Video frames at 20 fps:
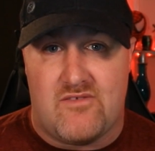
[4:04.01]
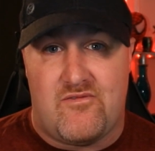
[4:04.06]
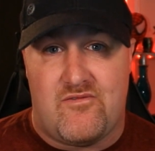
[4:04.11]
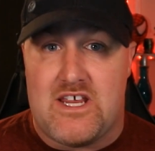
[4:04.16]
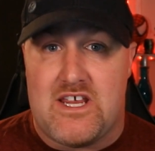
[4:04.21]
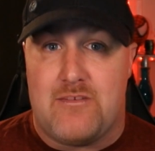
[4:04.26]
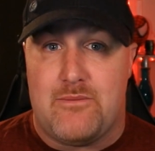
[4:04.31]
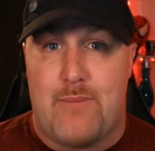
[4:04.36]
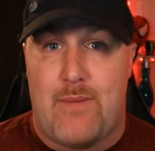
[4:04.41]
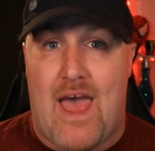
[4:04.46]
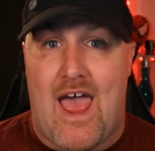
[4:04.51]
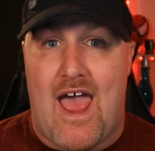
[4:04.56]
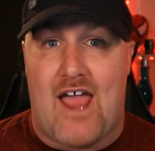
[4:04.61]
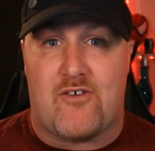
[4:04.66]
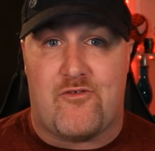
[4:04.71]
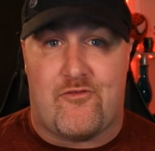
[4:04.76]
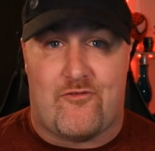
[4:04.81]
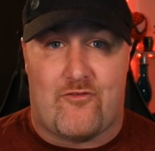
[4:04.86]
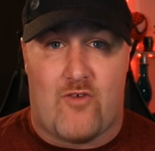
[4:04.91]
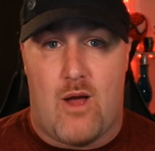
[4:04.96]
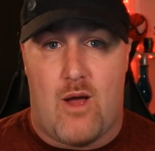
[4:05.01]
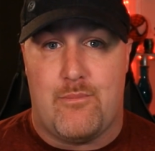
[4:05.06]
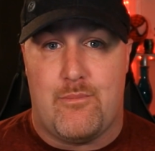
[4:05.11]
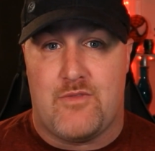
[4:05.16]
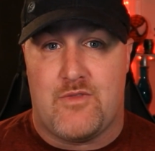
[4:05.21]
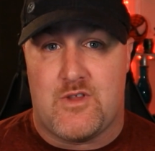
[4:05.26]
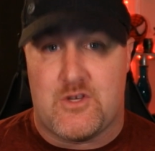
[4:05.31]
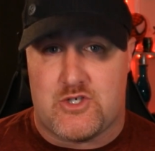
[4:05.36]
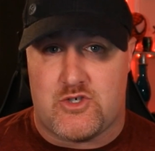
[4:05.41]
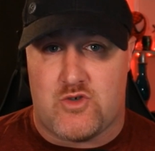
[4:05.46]
feedback from
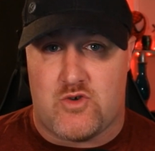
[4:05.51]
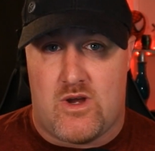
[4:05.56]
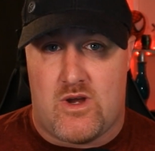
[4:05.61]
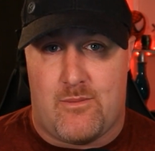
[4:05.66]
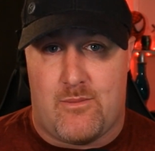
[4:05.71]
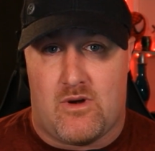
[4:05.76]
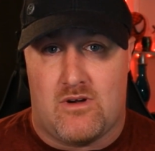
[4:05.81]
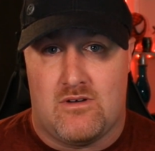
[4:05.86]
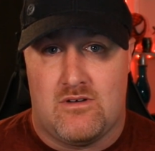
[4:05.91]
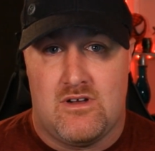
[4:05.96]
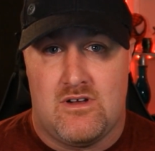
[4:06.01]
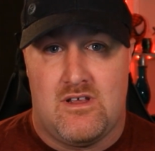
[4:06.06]
the streamer.